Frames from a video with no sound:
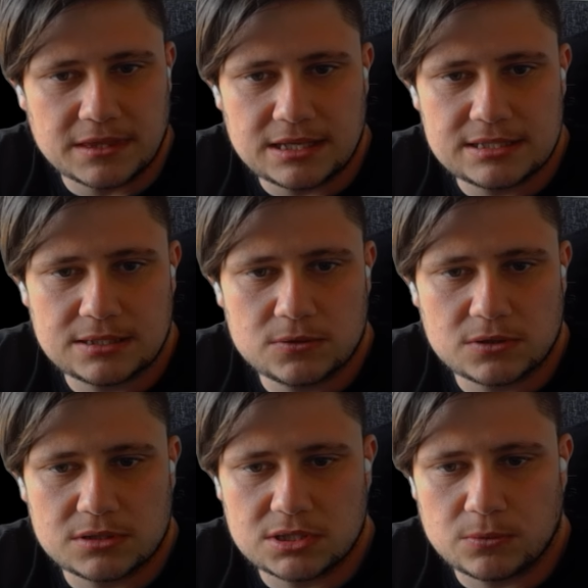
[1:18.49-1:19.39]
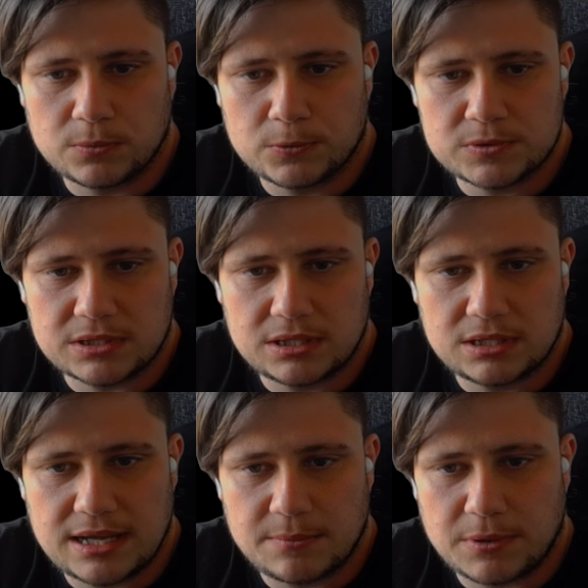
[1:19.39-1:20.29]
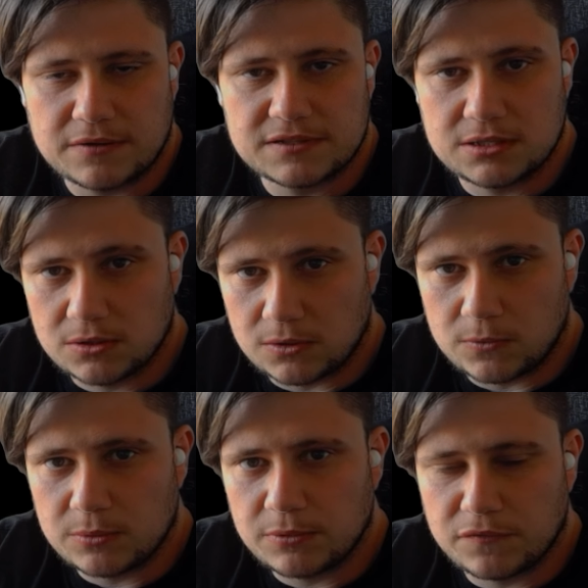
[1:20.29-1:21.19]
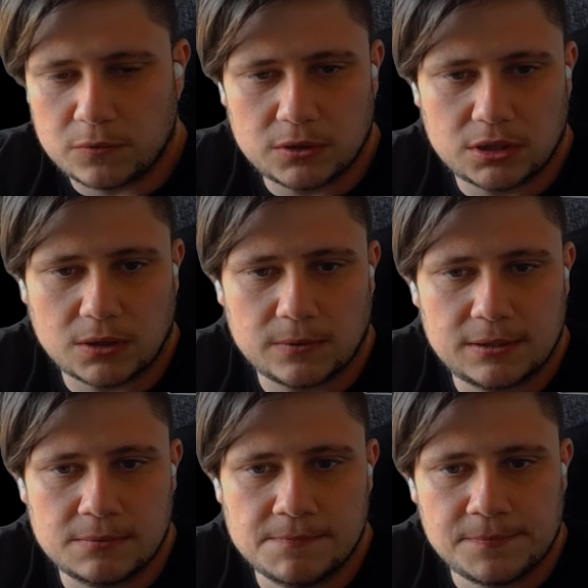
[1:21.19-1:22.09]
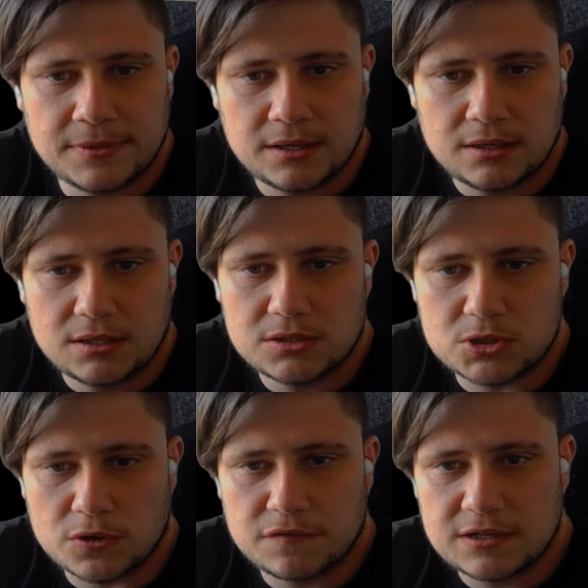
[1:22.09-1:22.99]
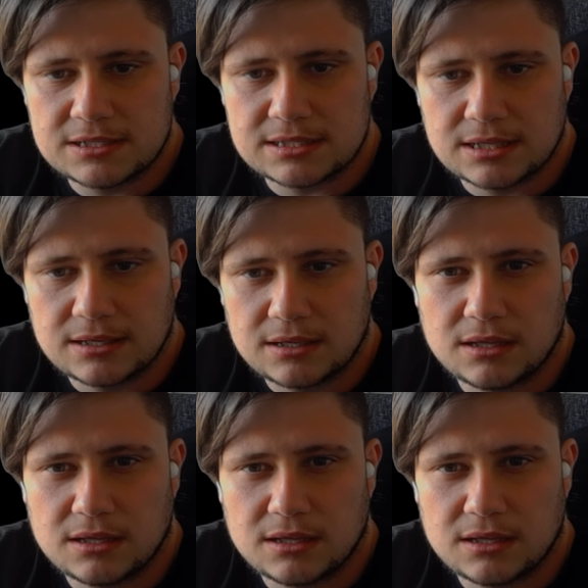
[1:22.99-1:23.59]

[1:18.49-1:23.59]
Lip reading: These are your consumables and buffs that you're going to want before you go in. Trophies,